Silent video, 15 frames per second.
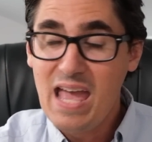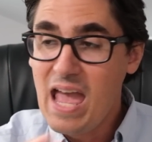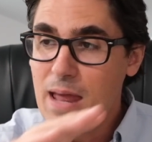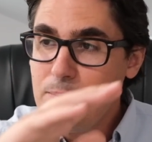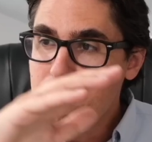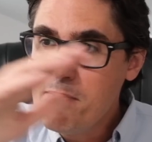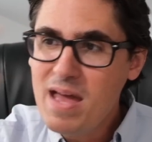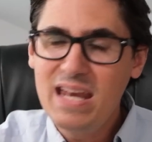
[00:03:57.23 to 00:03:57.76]

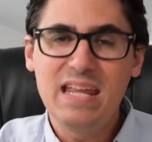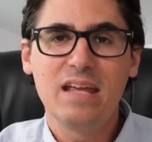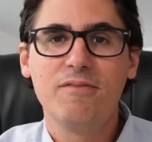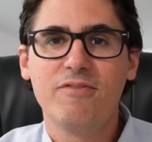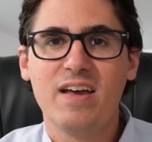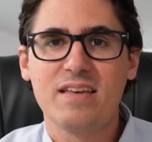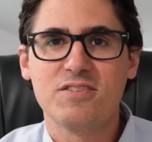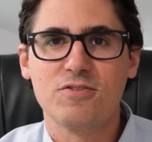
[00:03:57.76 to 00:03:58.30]
And many
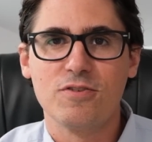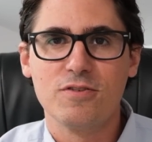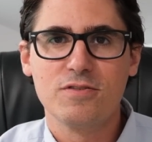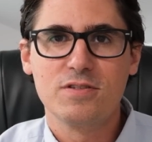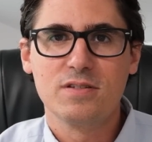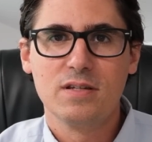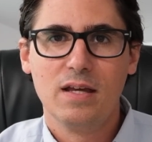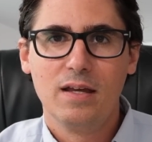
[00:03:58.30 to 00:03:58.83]

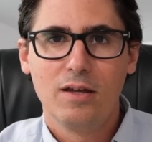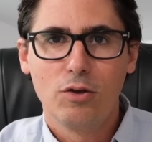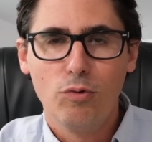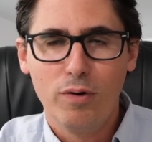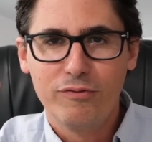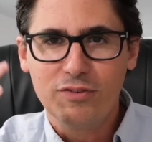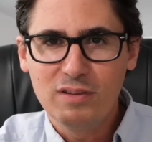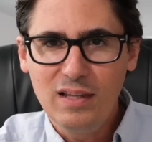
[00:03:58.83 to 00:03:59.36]
investors who
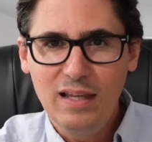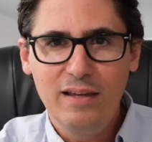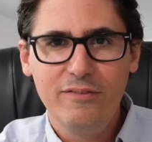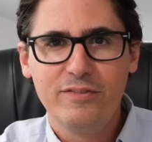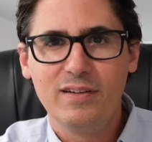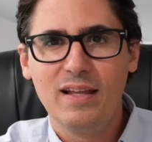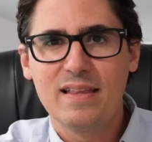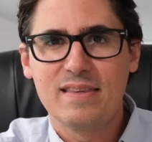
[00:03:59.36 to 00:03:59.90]
have
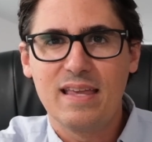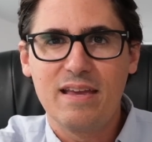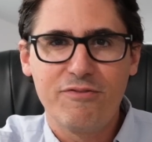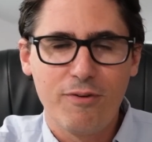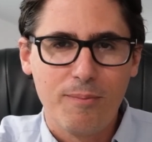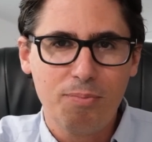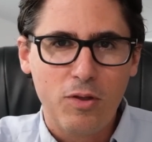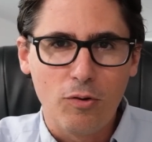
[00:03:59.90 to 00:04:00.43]
lived, let's say,
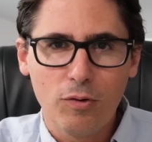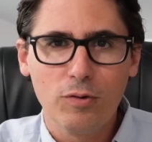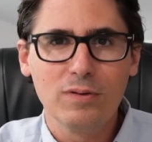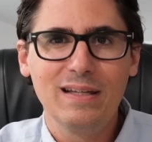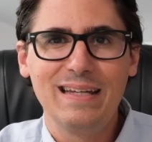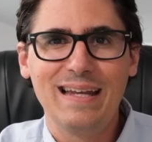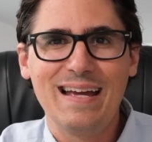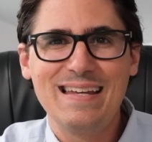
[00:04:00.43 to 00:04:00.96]
from the
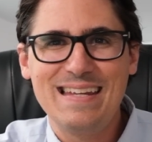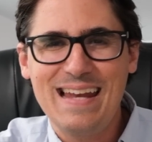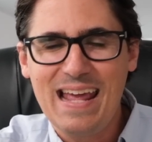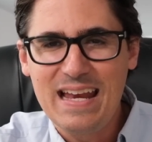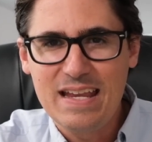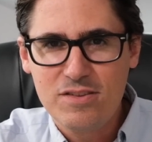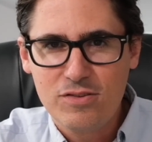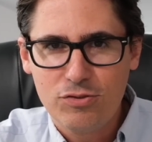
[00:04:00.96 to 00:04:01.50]
early
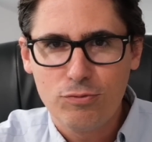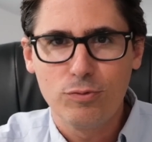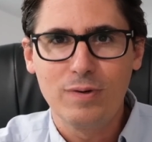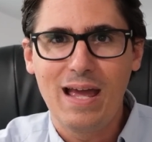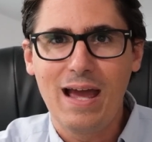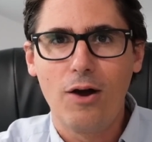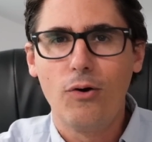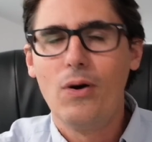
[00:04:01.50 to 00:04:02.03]
1980s through
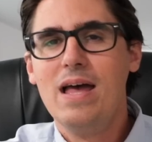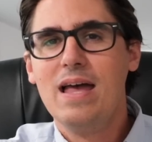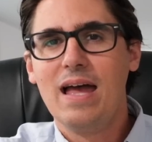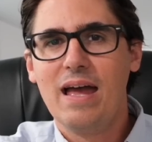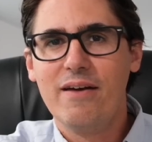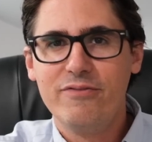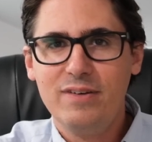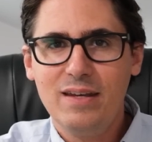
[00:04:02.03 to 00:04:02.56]
now
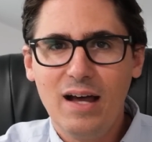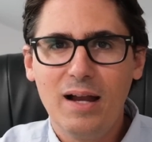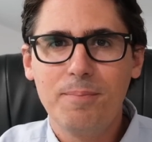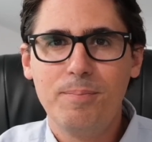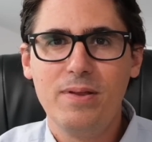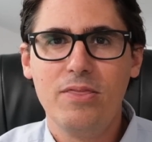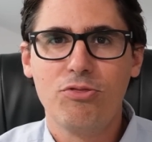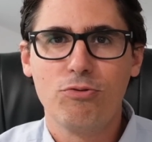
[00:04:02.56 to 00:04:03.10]
have
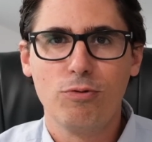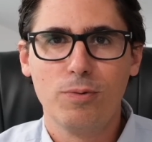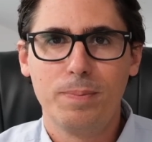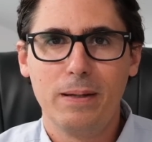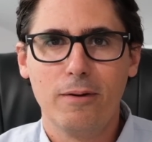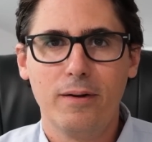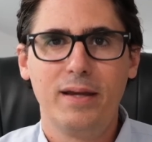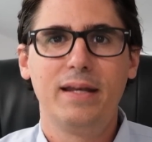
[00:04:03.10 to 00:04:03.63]
not been through a
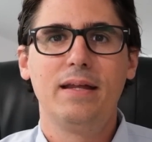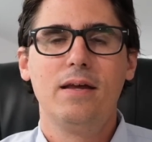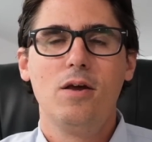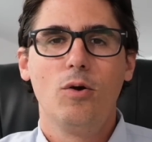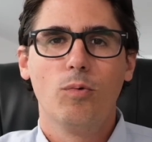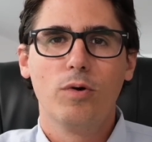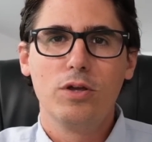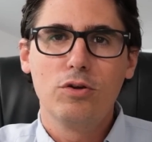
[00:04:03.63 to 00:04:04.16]
period
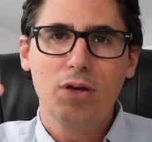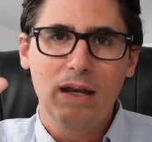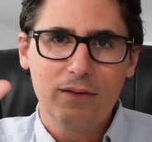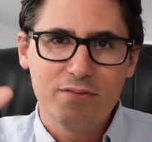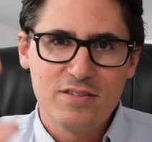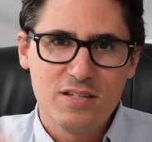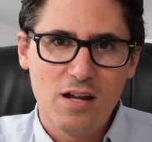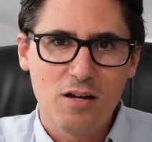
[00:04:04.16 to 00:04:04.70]
where you could
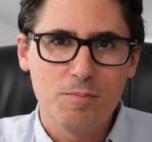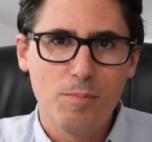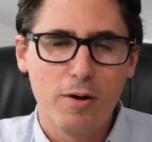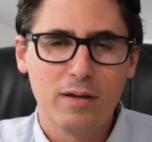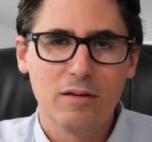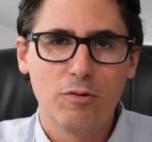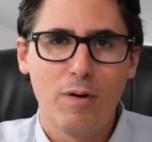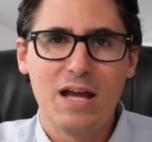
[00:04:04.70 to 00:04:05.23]
have a stock
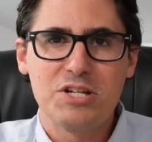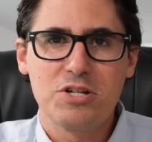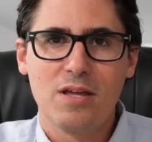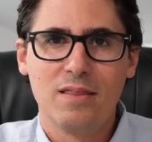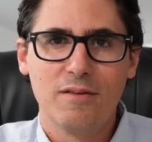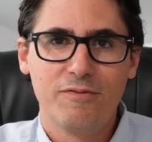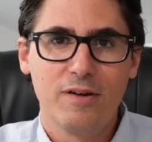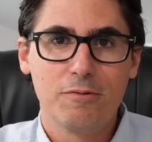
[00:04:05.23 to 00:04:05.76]
market crash
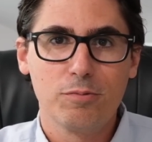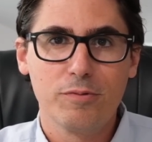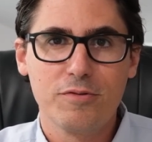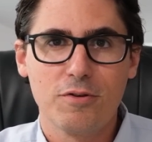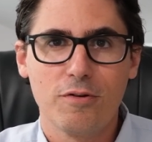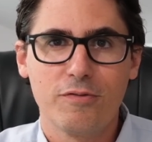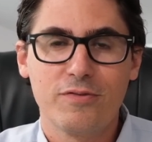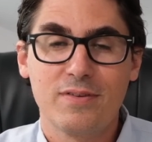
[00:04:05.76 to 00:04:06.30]
and the Federal
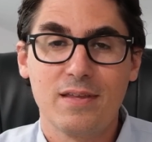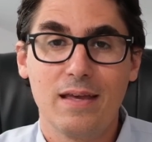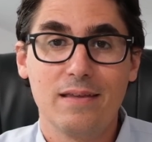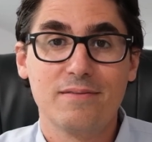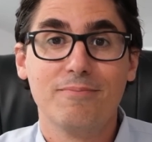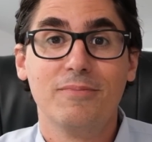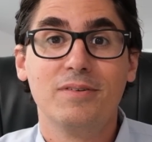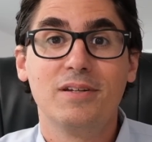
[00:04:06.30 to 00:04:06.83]
Reserve
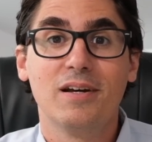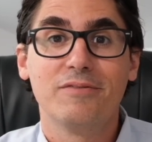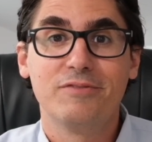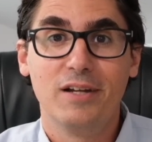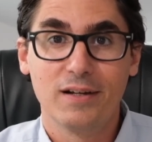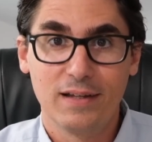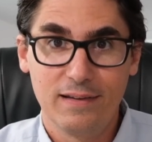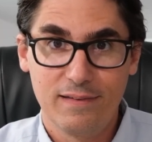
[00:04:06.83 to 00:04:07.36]
says, tough
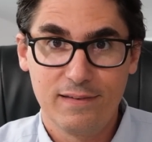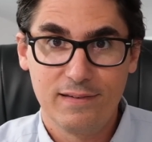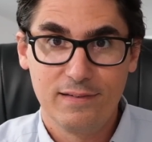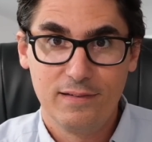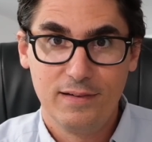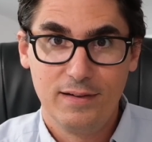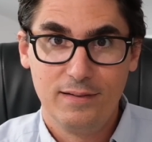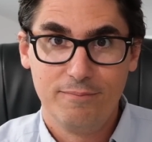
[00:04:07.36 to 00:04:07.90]
nuggets,
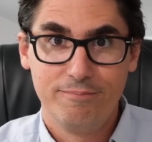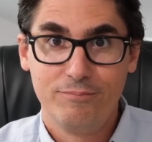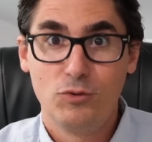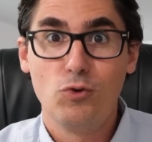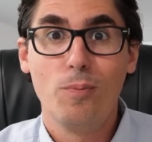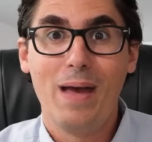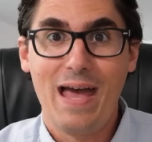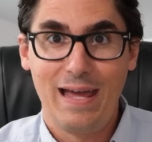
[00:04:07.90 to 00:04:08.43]

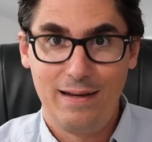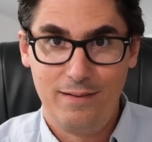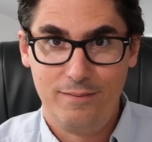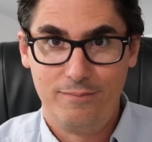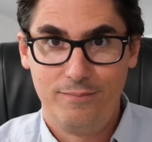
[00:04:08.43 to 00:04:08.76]
too bad.